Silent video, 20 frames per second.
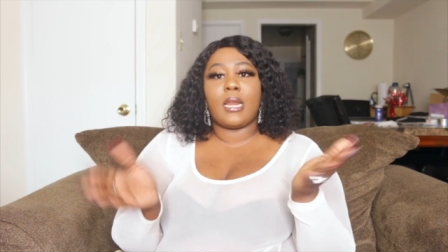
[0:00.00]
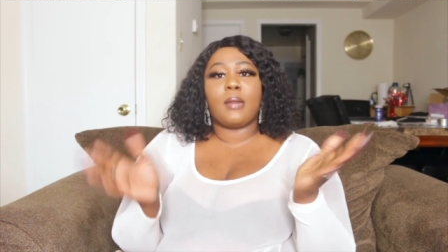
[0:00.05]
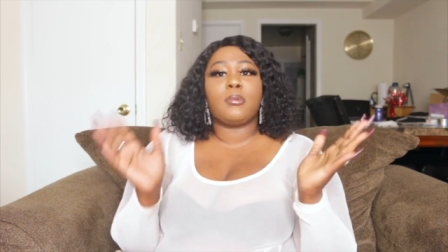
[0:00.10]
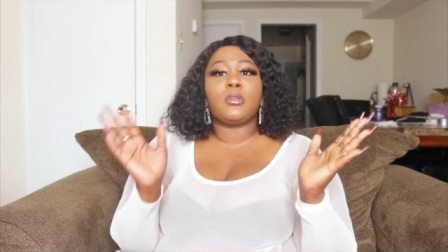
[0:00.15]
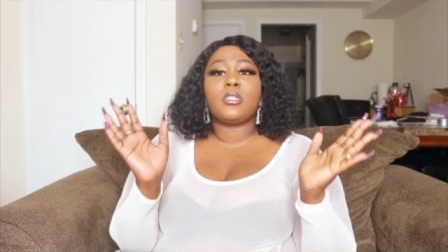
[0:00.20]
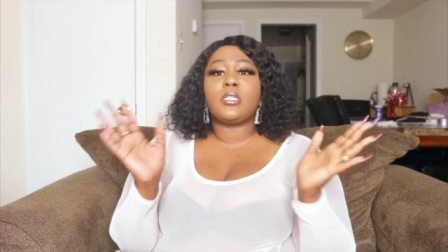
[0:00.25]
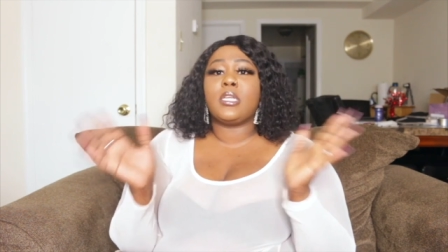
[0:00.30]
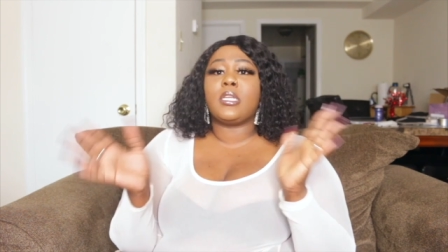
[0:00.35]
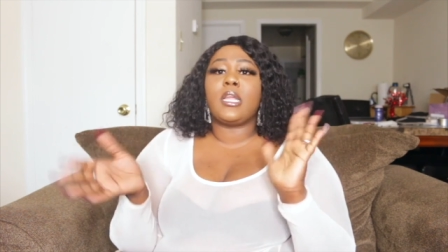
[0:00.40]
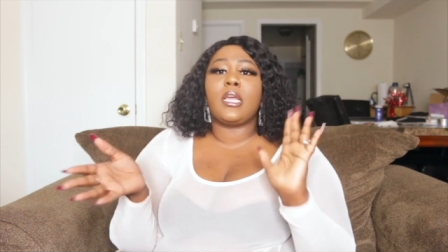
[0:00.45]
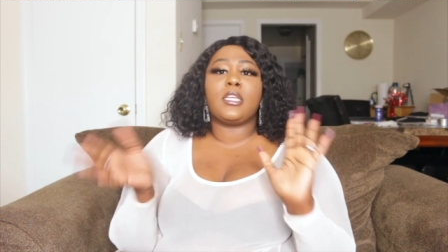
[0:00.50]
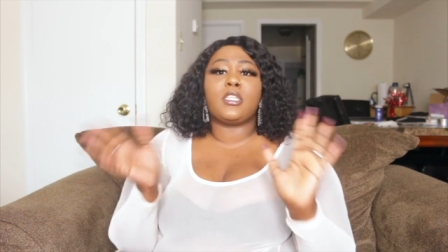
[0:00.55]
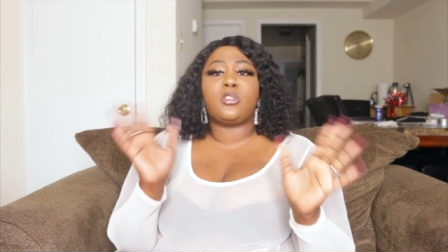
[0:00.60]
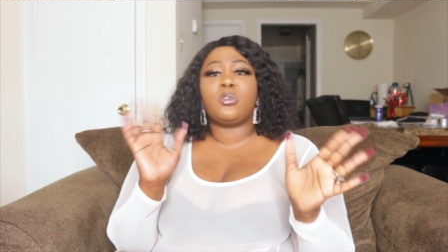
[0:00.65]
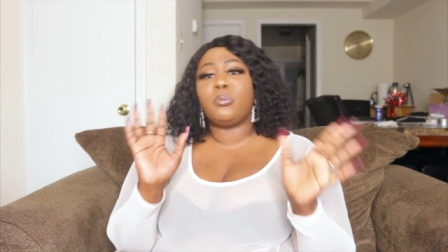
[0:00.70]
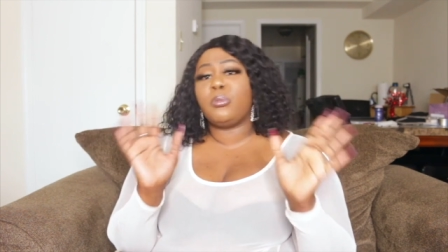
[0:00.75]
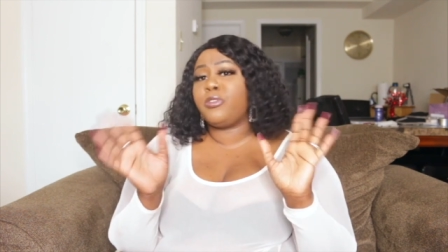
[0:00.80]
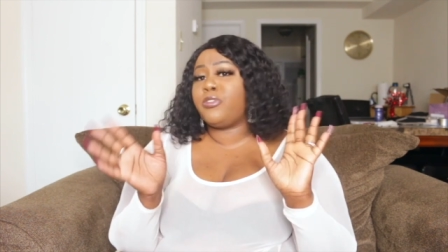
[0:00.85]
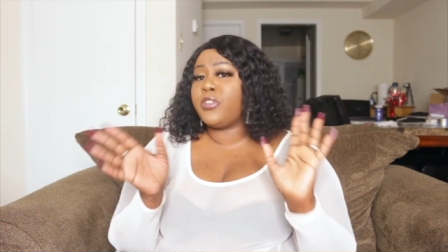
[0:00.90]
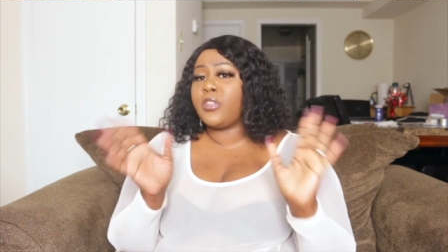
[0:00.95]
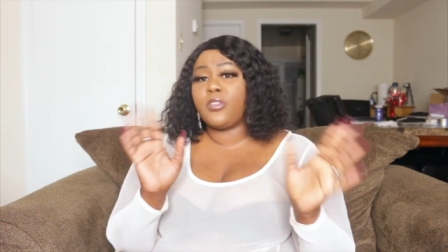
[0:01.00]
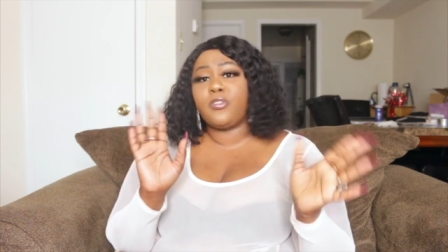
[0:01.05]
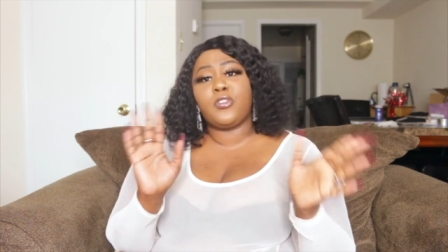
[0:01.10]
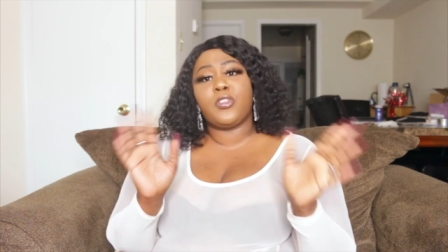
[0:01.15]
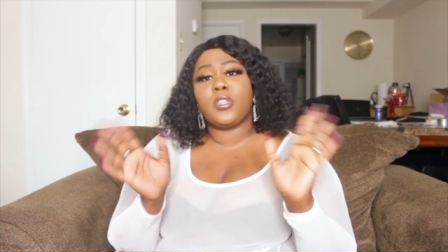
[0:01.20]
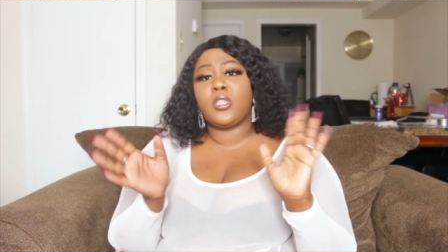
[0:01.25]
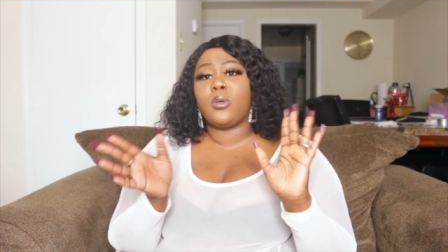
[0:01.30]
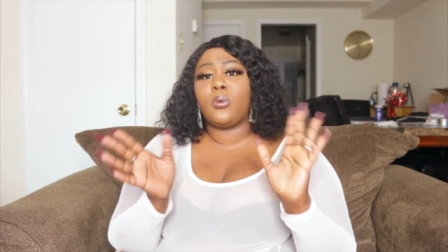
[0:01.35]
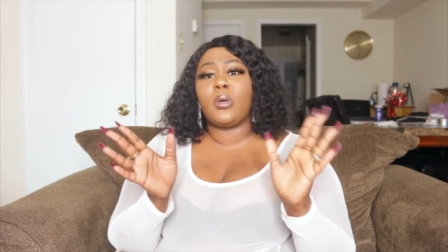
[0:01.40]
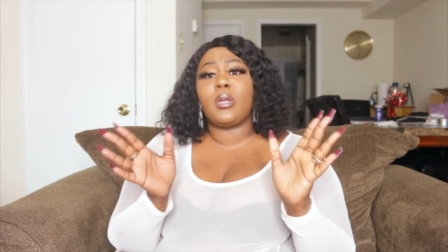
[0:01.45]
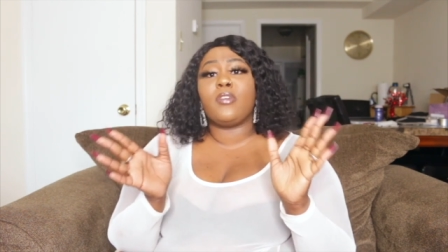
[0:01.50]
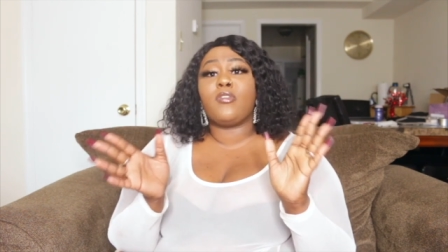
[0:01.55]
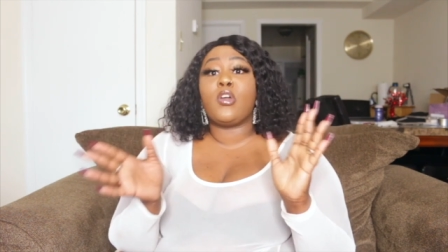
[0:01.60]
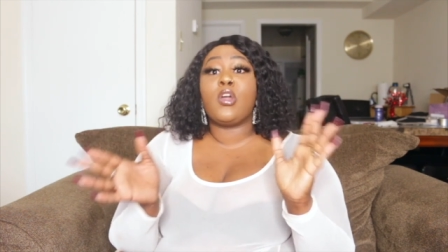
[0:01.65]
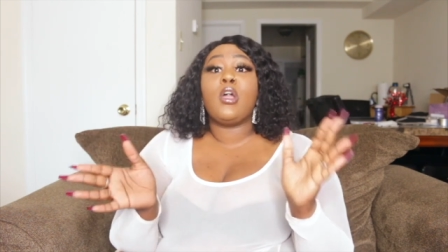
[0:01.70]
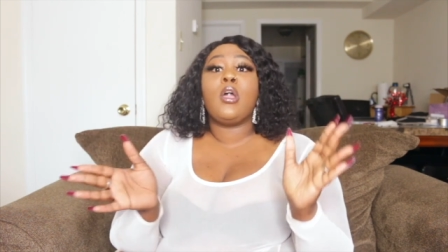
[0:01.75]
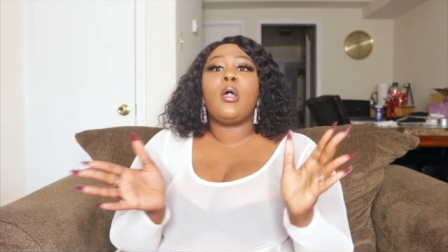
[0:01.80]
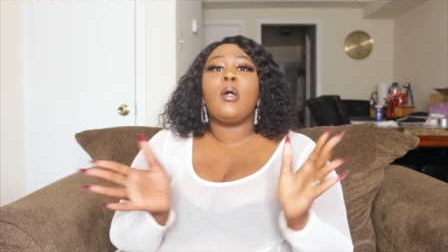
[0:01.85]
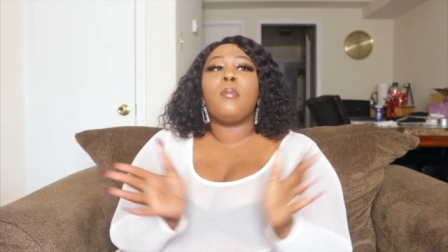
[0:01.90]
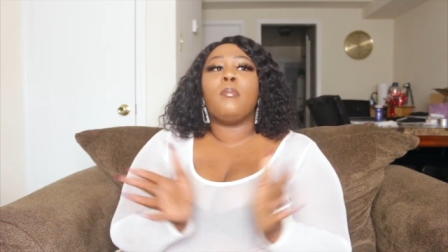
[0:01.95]
I'm not saying that it should be fifty fifty or whatever,
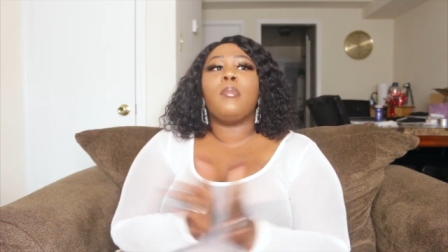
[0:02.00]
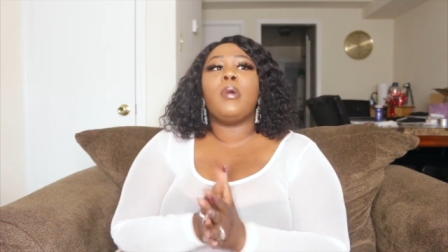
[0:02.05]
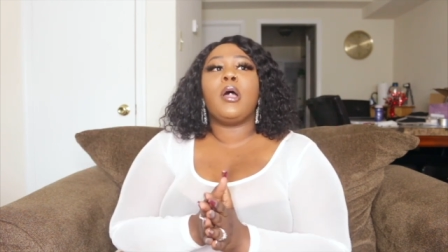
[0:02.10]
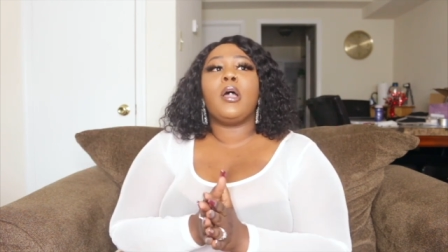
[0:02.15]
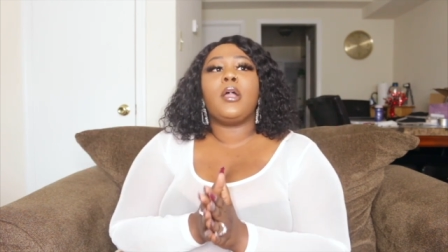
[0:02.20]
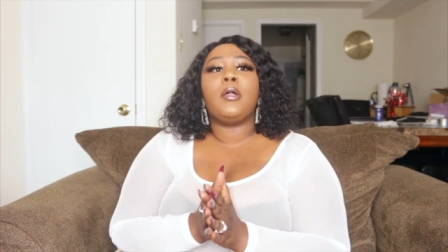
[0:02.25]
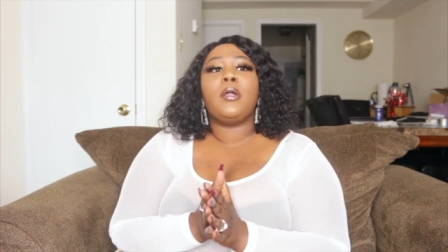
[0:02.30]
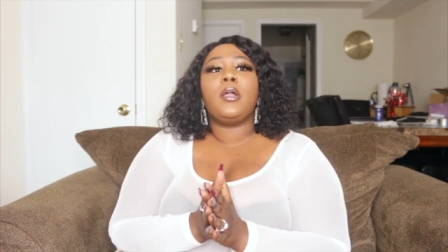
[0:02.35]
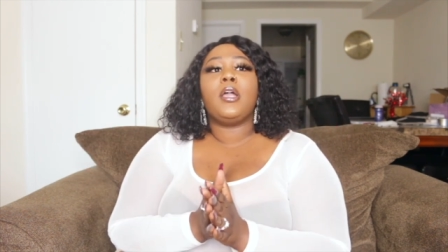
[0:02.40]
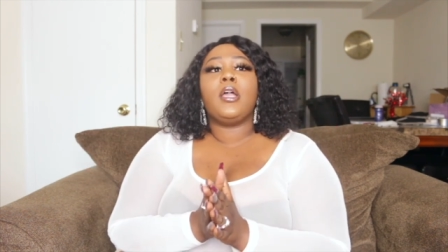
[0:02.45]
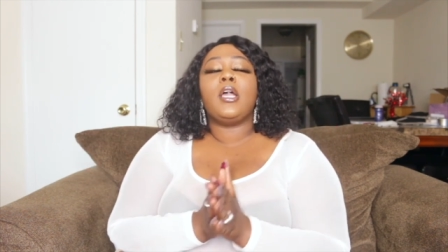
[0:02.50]
but